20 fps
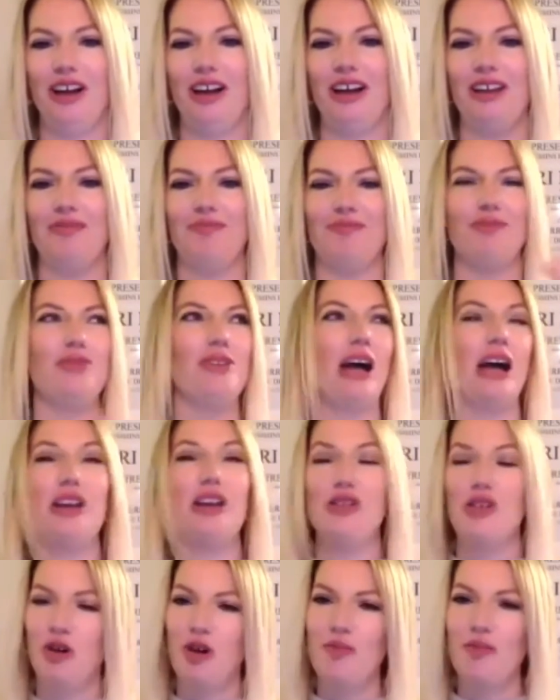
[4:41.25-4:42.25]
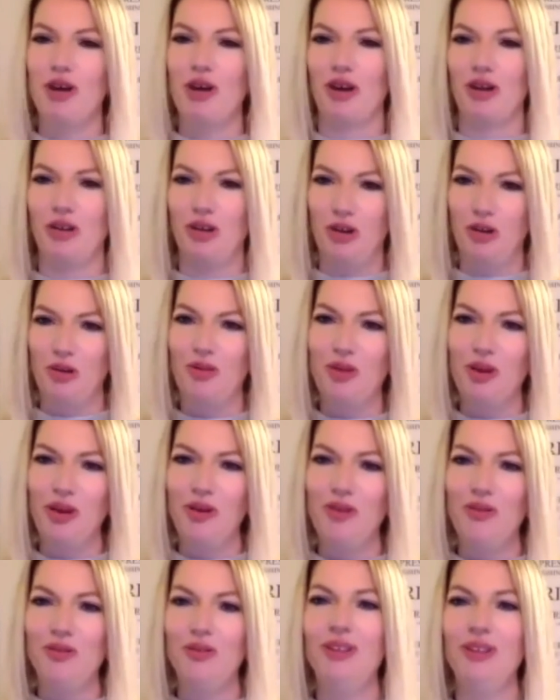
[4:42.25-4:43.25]
I know I'm not alone
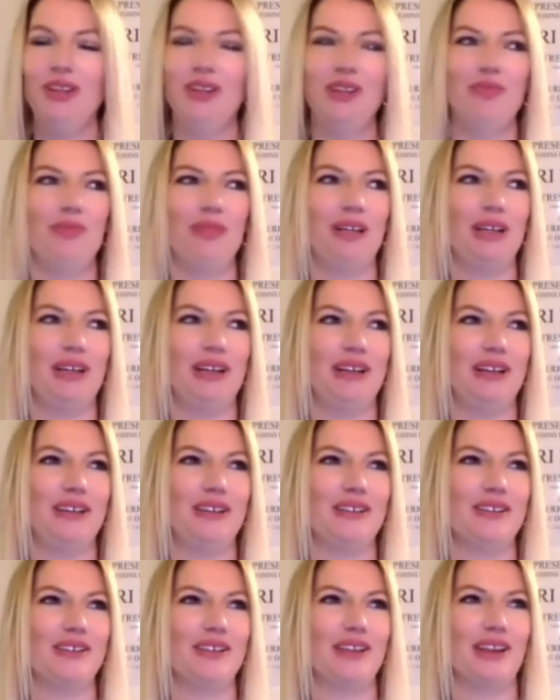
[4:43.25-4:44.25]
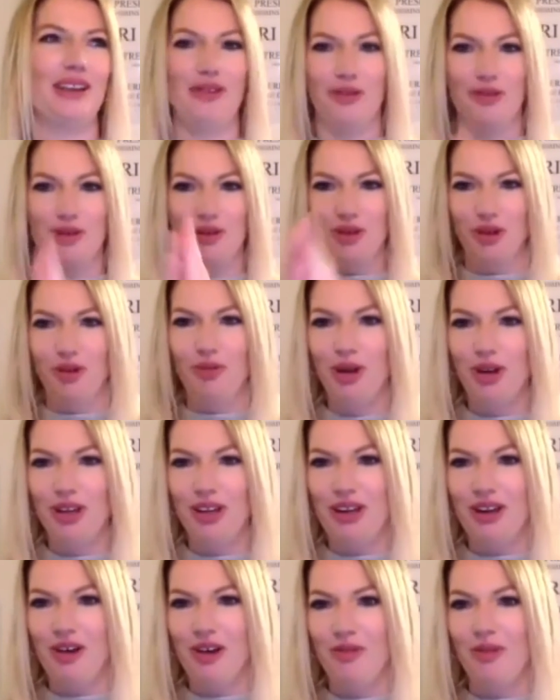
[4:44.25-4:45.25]
though, because I know you're
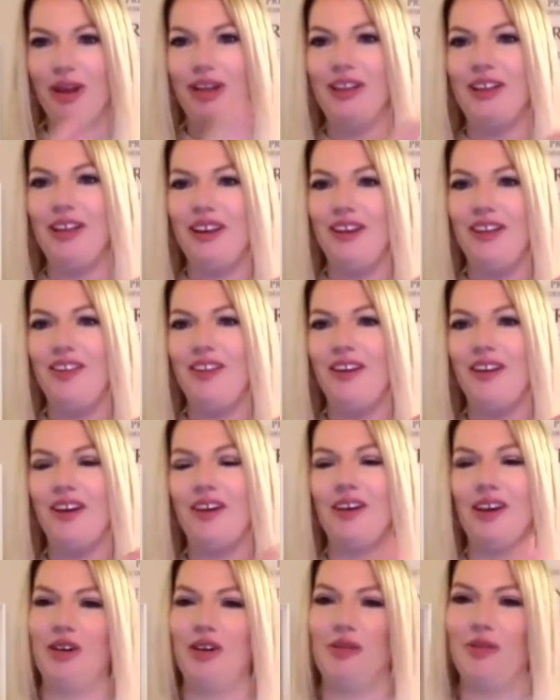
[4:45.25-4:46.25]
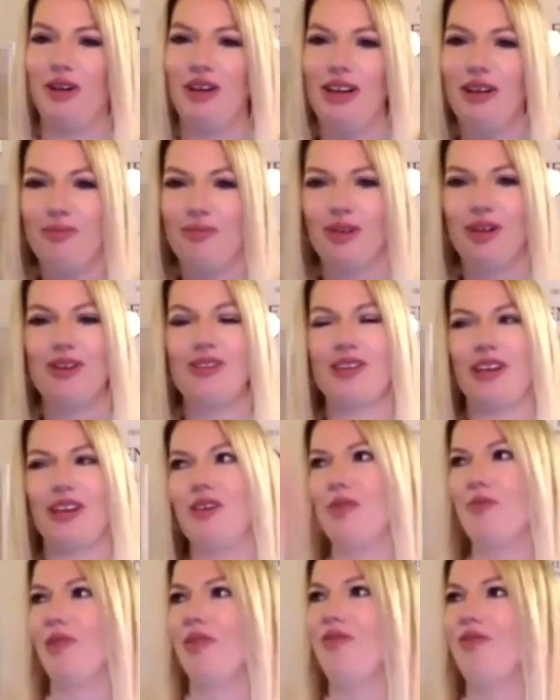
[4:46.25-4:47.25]
working out right then and there. I know my neighbor is, I
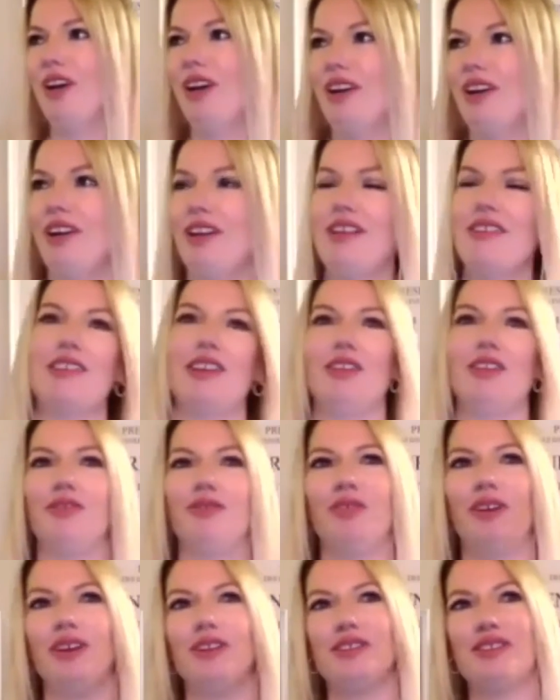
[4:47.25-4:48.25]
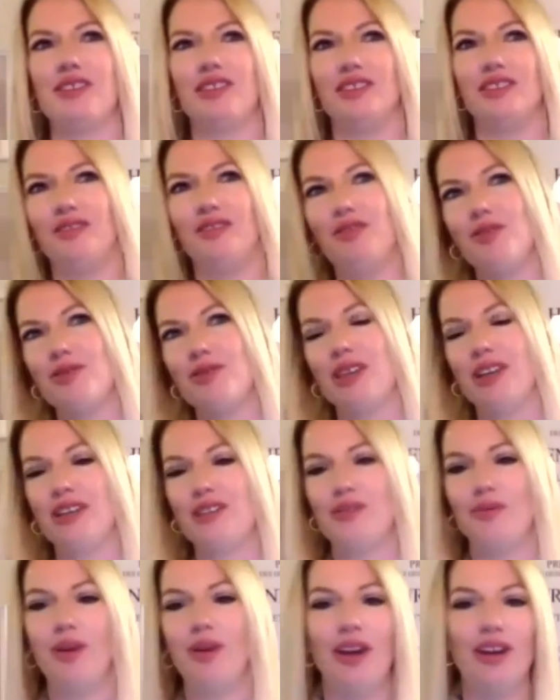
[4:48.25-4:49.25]
know my friend is, I know friends a few
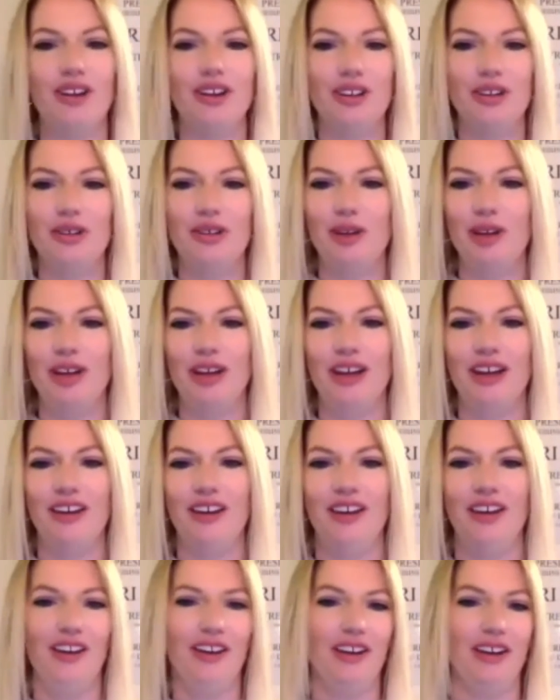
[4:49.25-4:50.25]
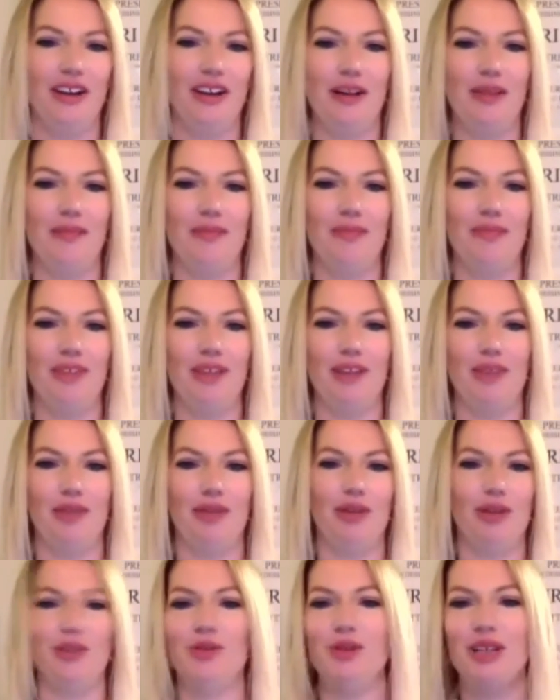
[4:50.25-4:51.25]
cities away are doing it. And we're
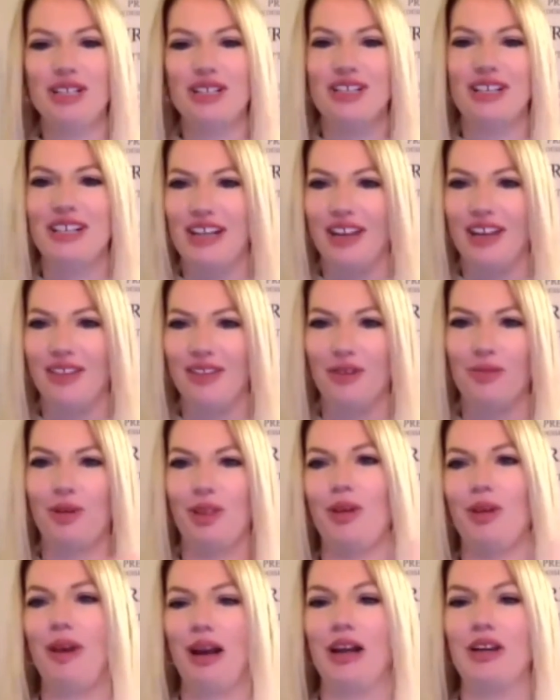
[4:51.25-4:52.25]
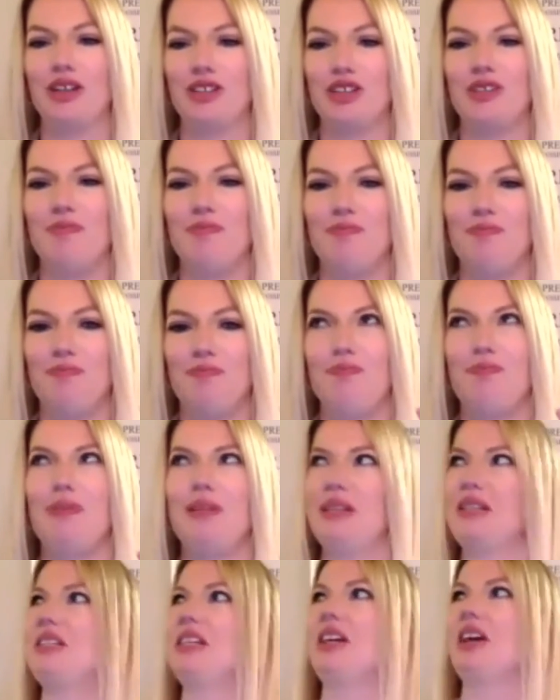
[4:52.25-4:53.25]
all doing it together without actually
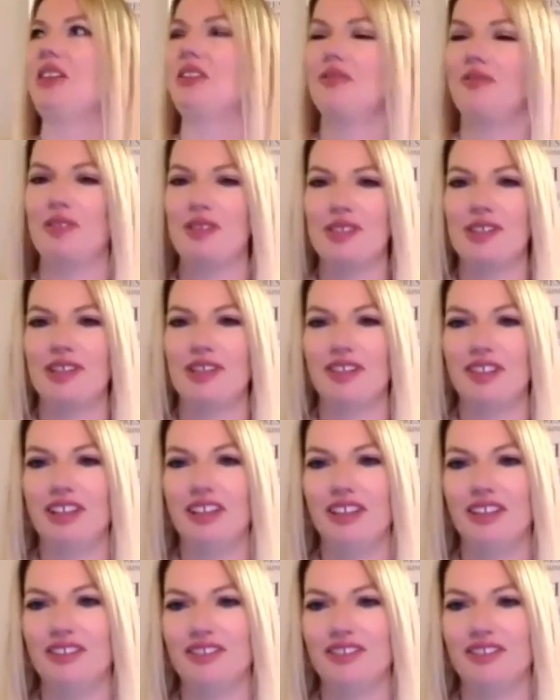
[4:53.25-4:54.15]
being together physically.